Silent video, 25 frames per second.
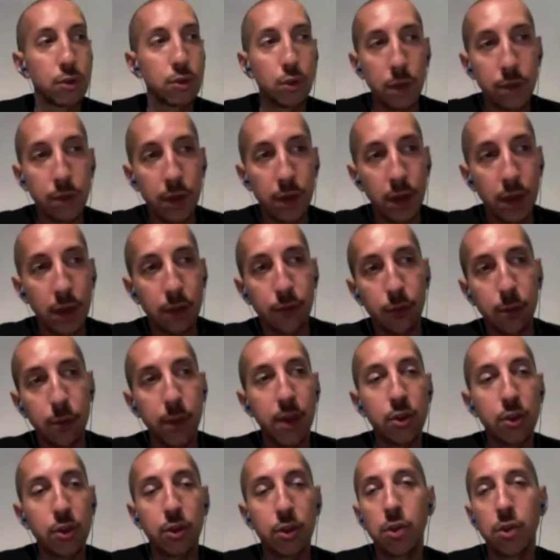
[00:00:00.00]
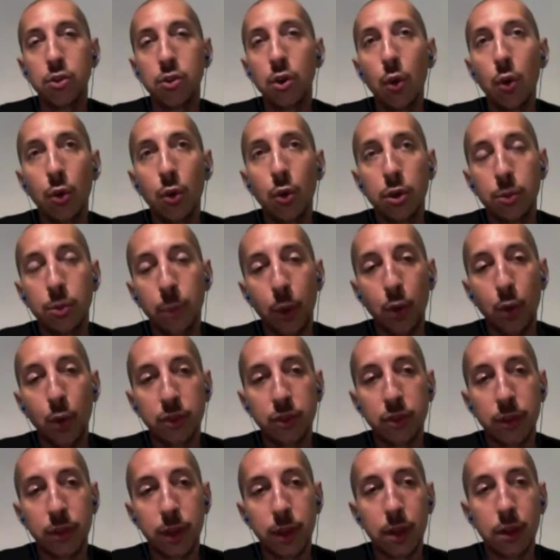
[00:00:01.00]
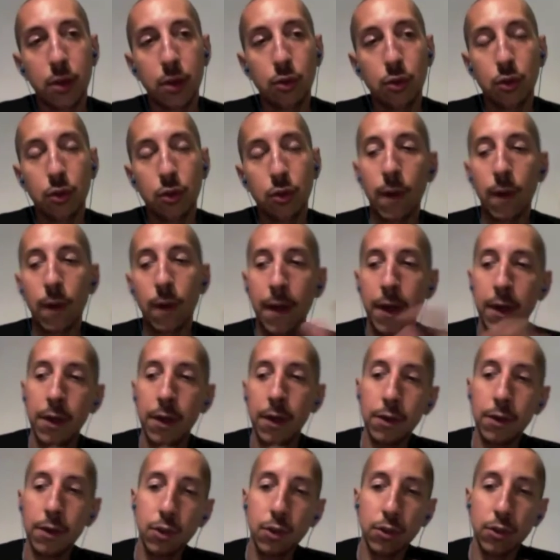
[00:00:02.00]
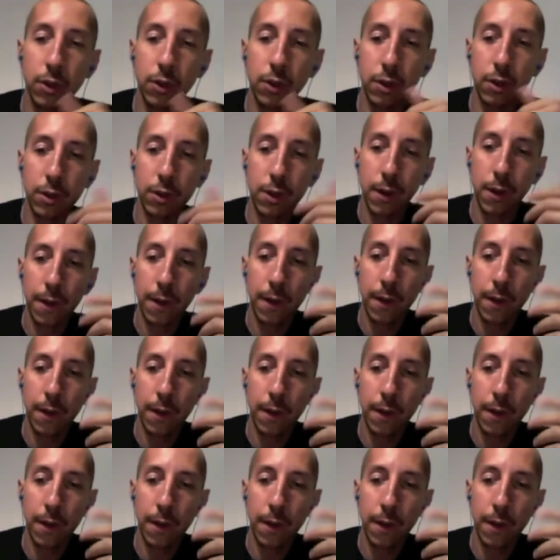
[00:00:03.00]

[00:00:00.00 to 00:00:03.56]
you're giving information and you're always posting in there. So just a